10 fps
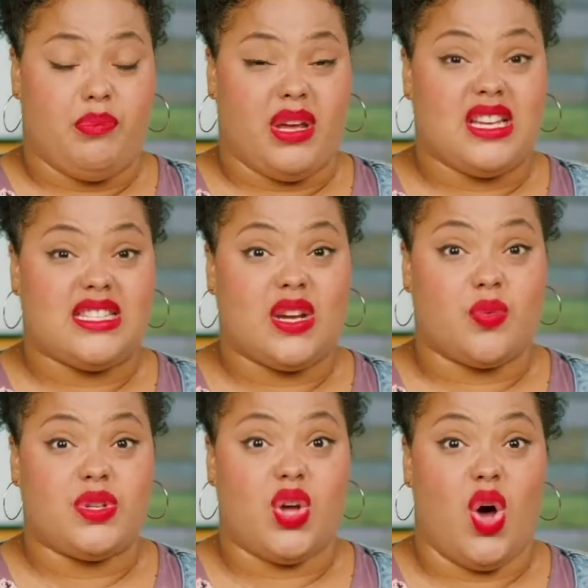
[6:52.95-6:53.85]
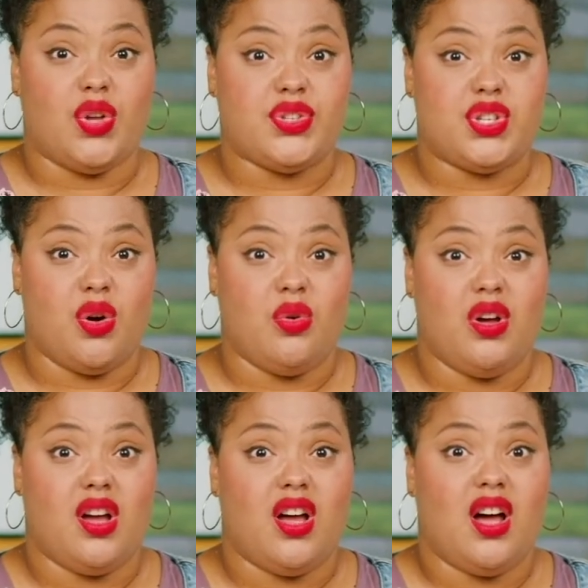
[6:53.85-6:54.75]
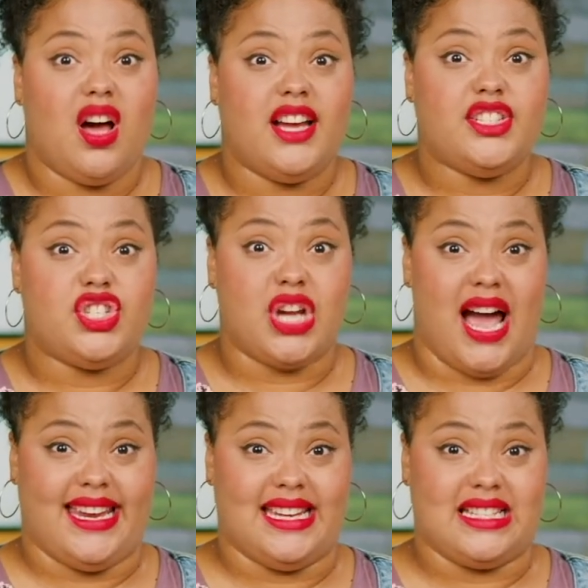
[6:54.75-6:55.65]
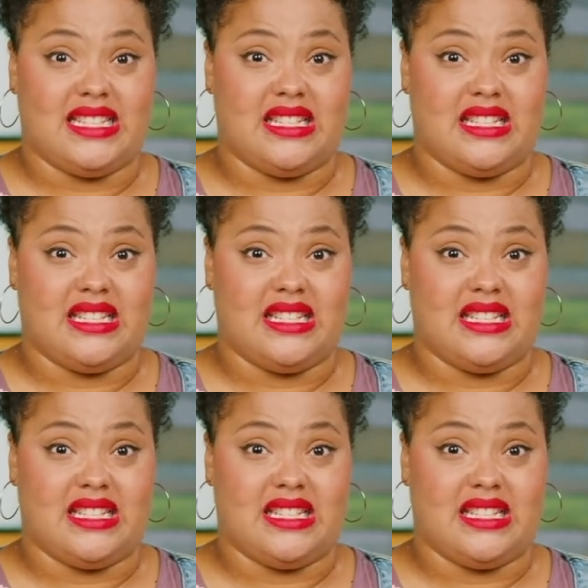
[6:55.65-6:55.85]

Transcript: because there was also a giant.